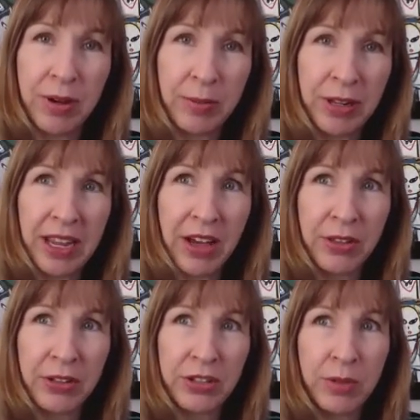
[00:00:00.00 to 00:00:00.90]
public
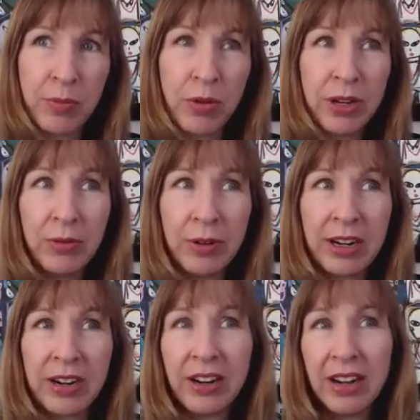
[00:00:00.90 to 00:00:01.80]
health, to the point
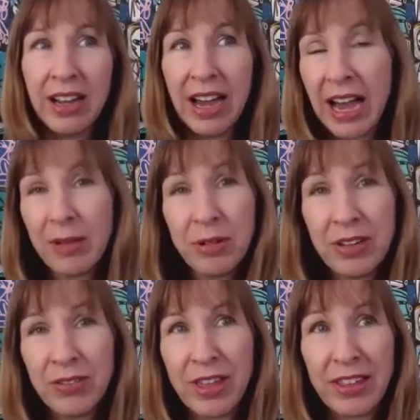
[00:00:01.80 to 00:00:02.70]
where I
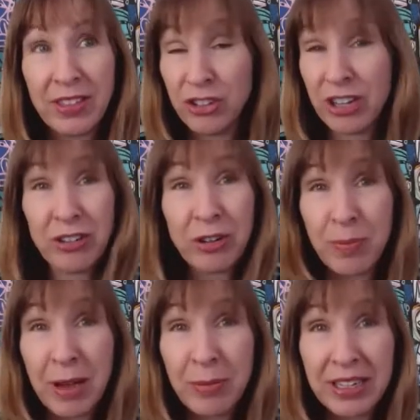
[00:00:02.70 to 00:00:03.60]
believe that the general
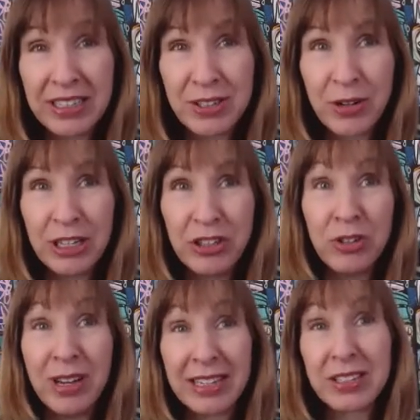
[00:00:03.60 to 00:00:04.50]
public is going
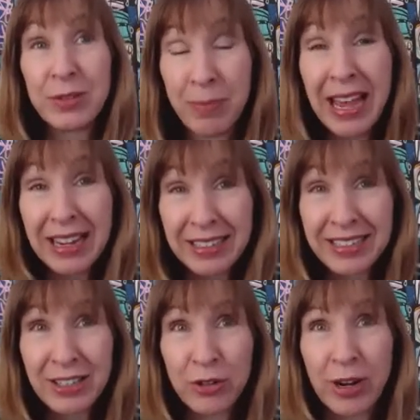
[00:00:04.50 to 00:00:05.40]
to
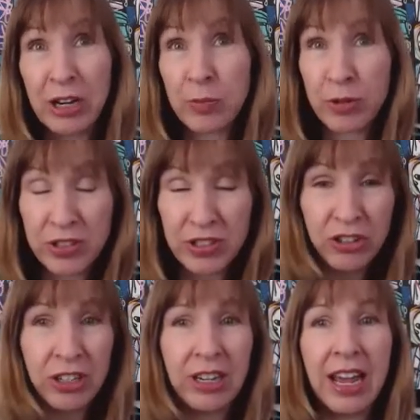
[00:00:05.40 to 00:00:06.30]
expect greater
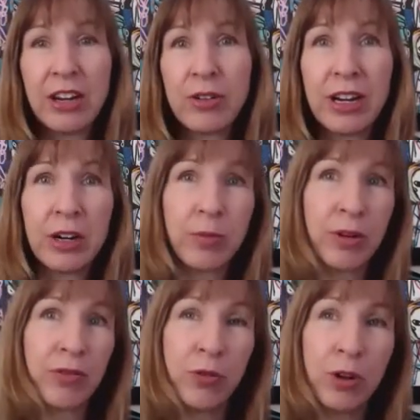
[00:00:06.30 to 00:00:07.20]
precision and greater
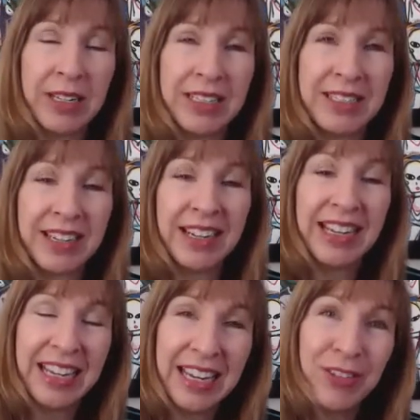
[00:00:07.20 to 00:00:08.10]
performance,
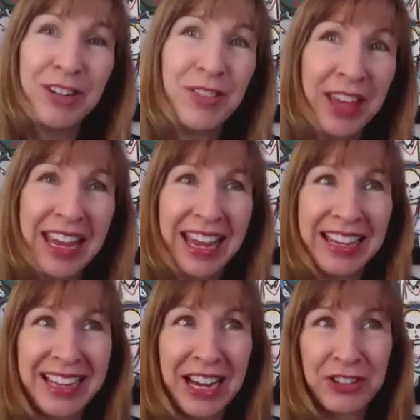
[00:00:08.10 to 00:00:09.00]
even if they
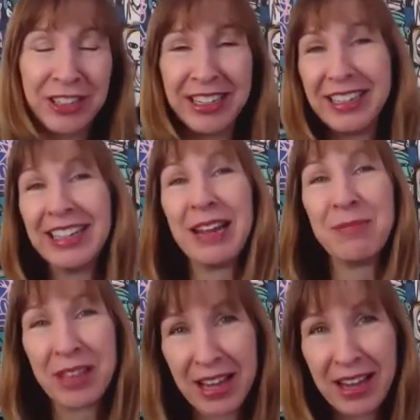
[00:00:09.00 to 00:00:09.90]
can't actually
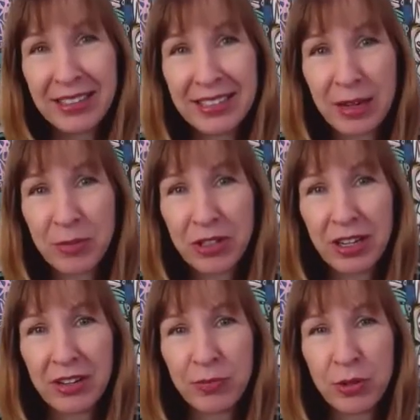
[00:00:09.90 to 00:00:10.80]
name the concept
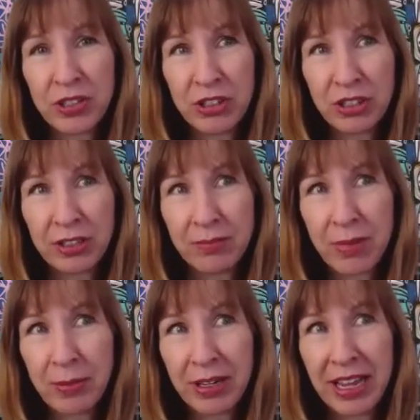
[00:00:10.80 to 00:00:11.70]
of precision
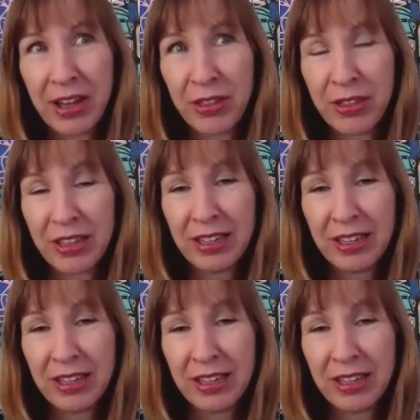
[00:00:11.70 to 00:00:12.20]
public health.